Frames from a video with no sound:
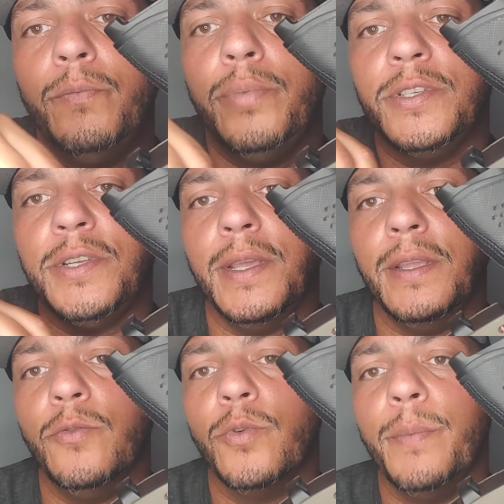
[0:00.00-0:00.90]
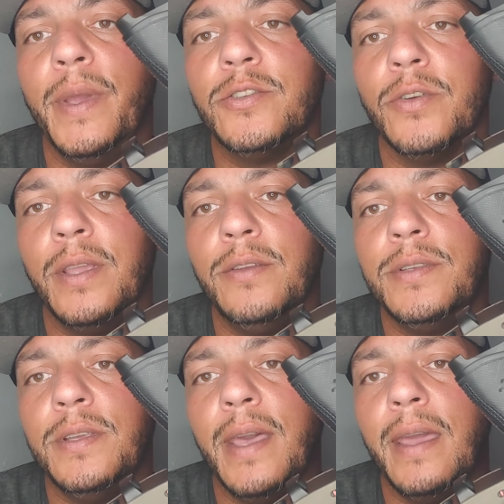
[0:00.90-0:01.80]
push it in. You wanna make sure that you
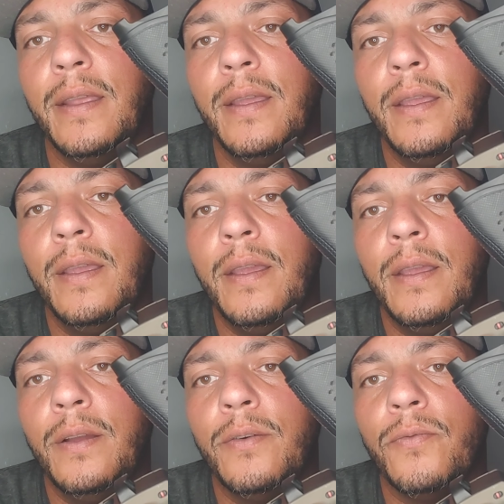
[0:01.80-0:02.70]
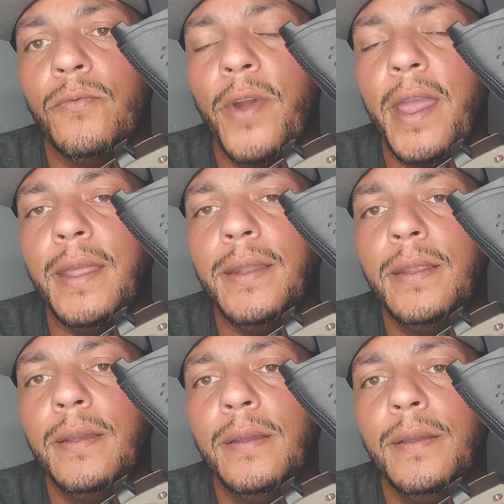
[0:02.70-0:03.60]
see that red
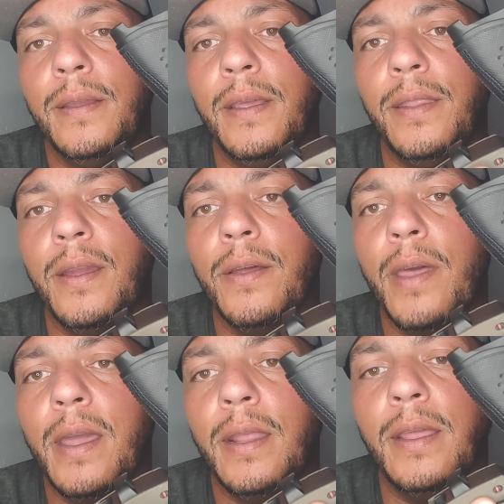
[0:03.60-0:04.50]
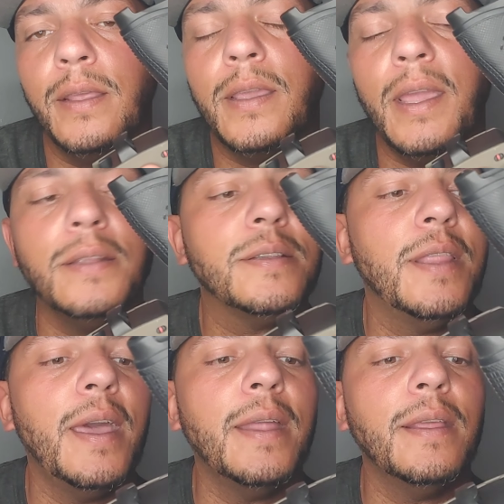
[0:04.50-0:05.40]
in there that indicates
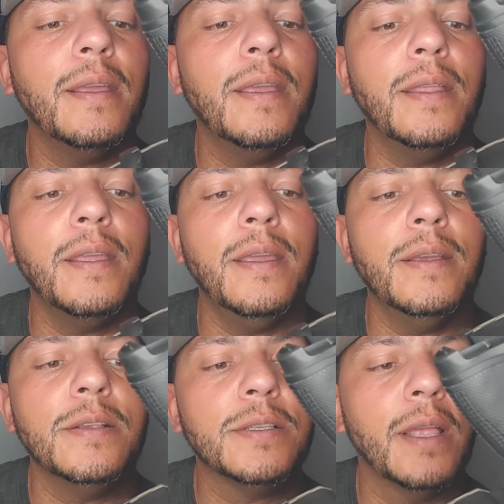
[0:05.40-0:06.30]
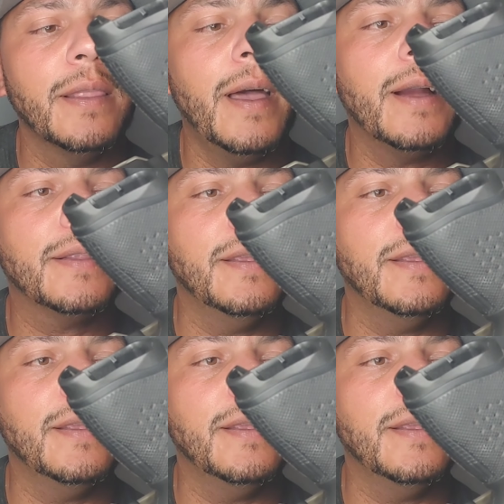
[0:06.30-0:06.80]
that it is locked